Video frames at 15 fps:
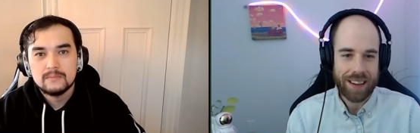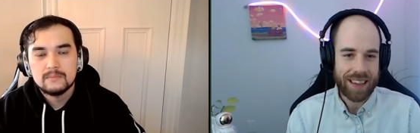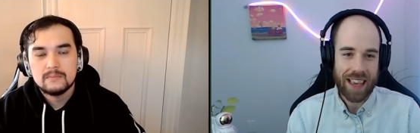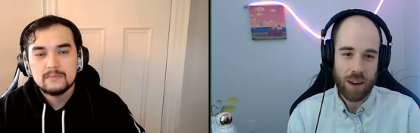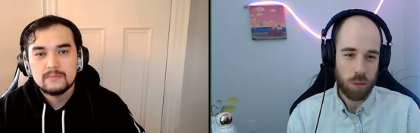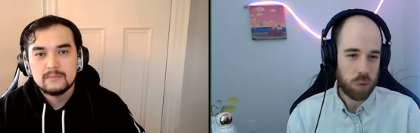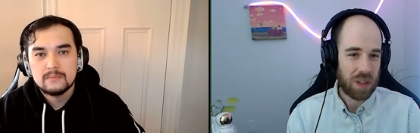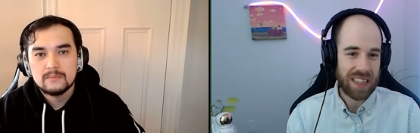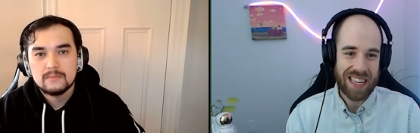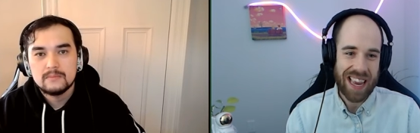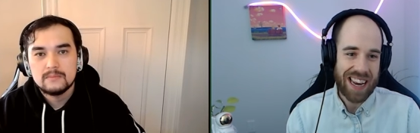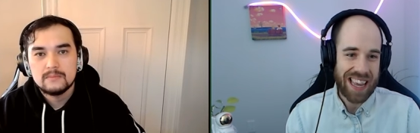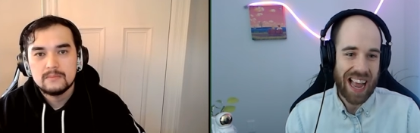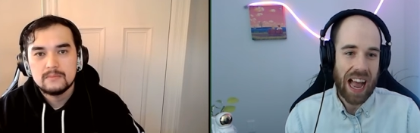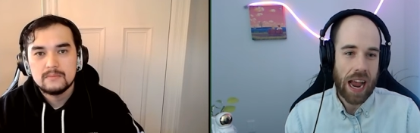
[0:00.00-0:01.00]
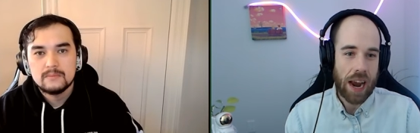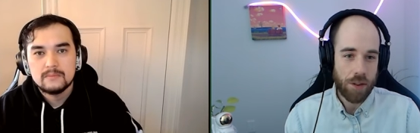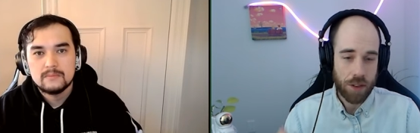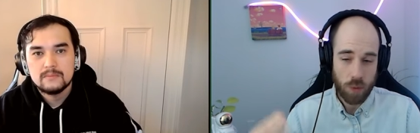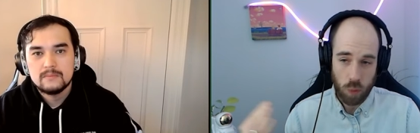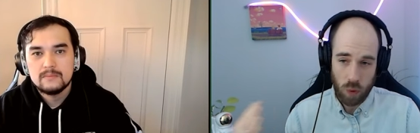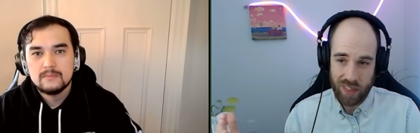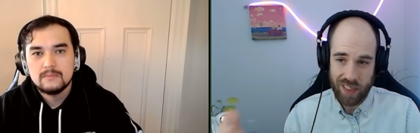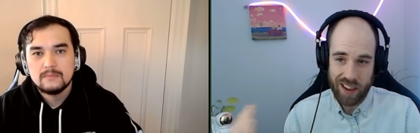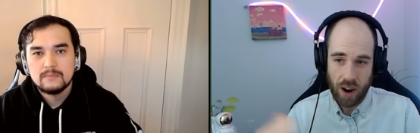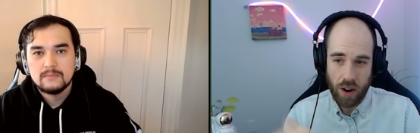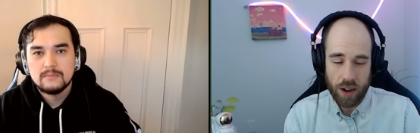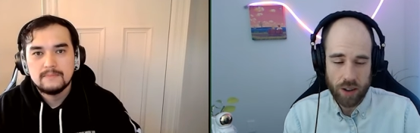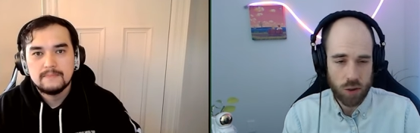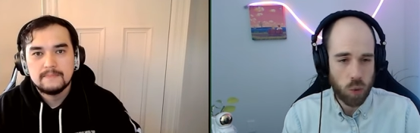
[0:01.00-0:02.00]
Speaker 1: get really any higher than where they are
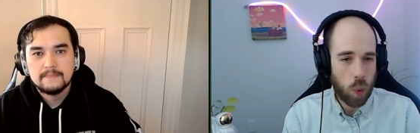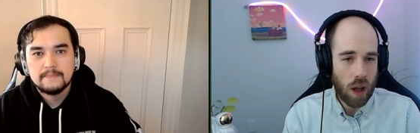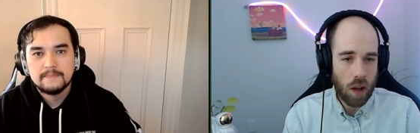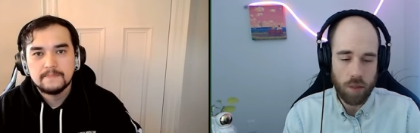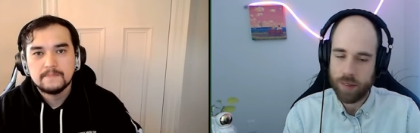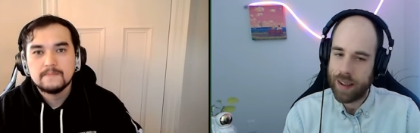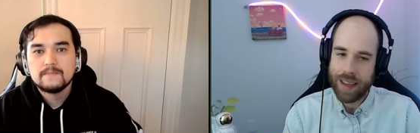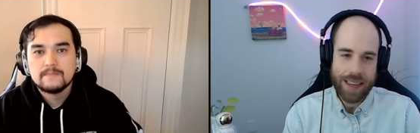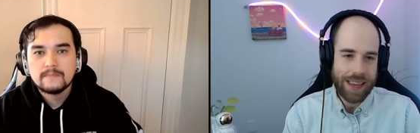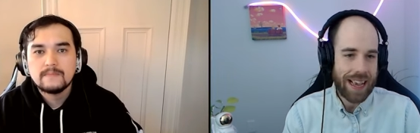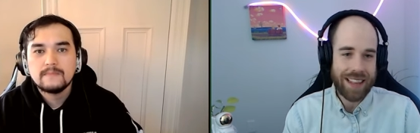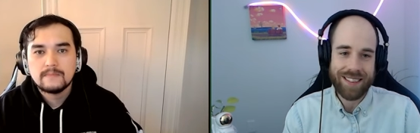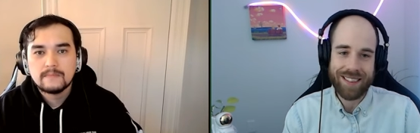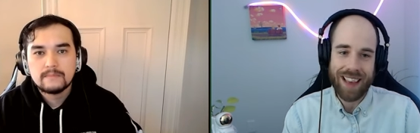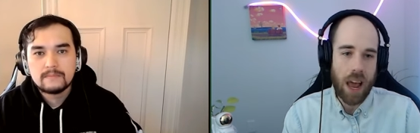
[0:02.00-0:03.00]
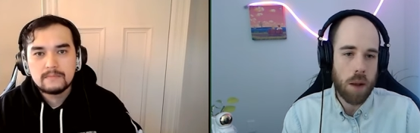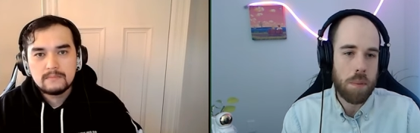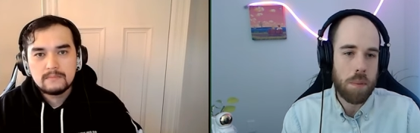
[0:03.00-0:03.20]
at 12, it's got to